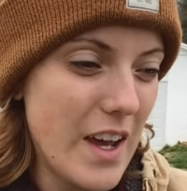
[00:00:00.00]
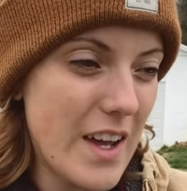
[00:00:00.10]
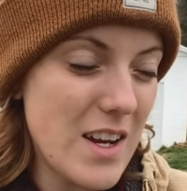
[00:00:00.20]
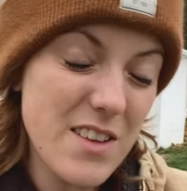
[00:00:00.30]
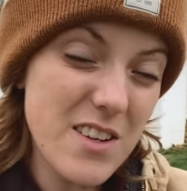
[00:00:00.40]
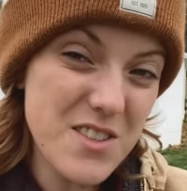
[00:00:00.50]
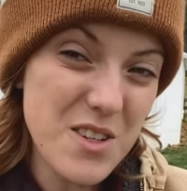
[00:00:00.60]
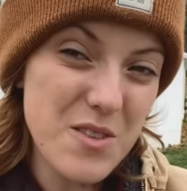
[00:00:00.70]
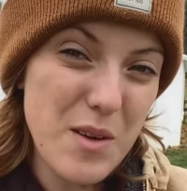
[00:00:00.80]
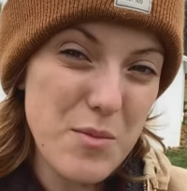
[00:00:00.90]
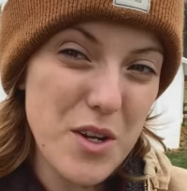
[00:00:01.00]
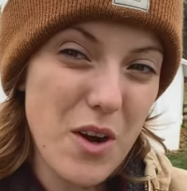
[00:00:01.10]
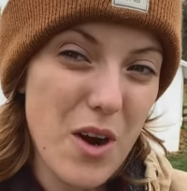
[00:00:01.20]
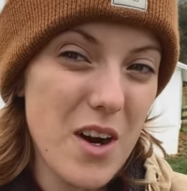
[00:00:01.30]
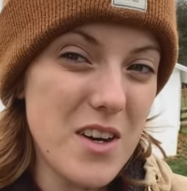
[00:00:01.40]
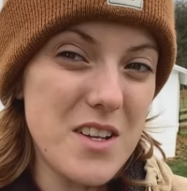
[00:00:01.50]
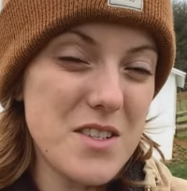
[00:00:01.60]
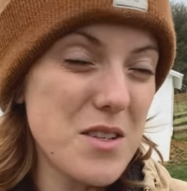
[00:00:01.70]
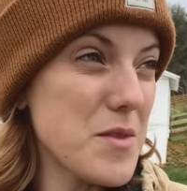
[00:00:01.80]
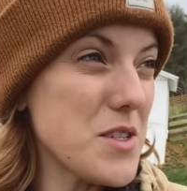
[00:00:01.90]
And I think it's gonna rain pretty hard and it's
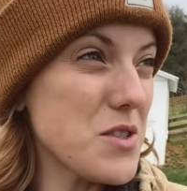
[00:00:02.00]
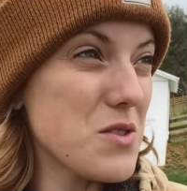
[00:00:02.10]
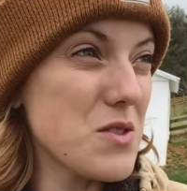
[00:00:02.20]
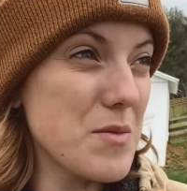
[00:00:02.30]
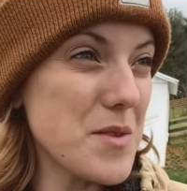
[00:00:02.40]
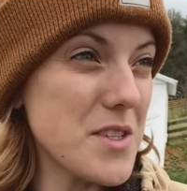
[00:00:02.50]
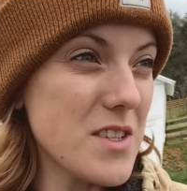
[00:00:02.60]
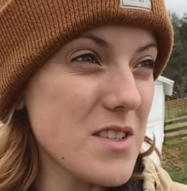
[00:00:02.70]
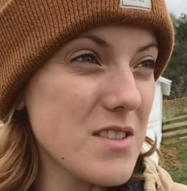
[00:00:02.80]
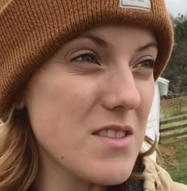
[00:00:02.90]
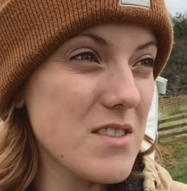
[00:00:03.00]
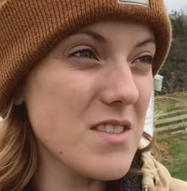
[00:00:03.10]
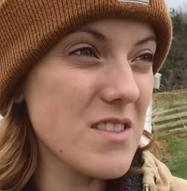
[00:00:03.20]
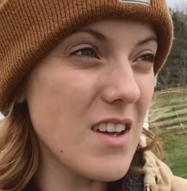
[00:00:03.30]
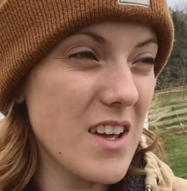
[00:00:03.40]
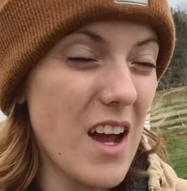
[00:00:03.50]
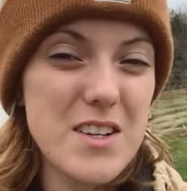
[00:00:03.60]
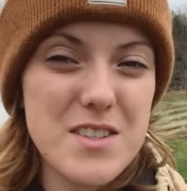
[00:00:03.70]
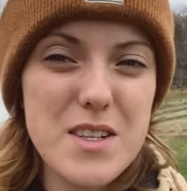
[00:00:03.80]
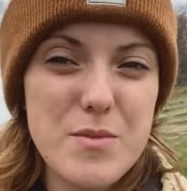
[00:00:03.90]
gonna be a storm because it's, it kind
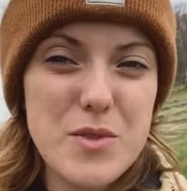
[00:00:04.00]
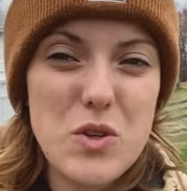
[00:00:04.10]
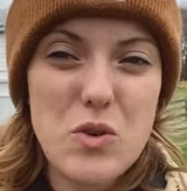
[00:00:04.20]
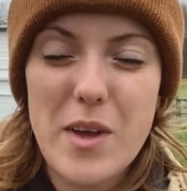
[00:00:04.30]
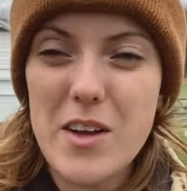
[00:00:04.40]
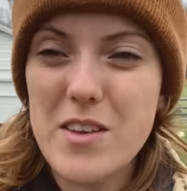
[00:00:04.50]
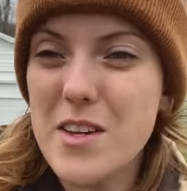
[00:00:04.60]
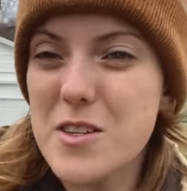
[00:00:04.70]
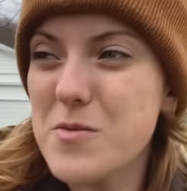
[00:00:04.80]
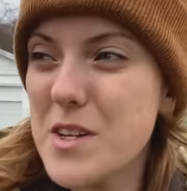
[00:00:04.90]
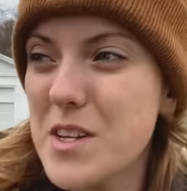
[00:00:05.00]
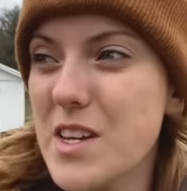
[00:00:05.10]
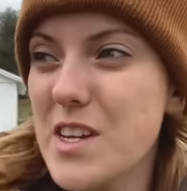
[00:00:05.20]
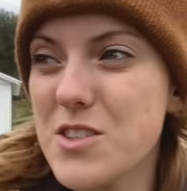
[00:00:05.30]
of seems stormy out, like it's windy and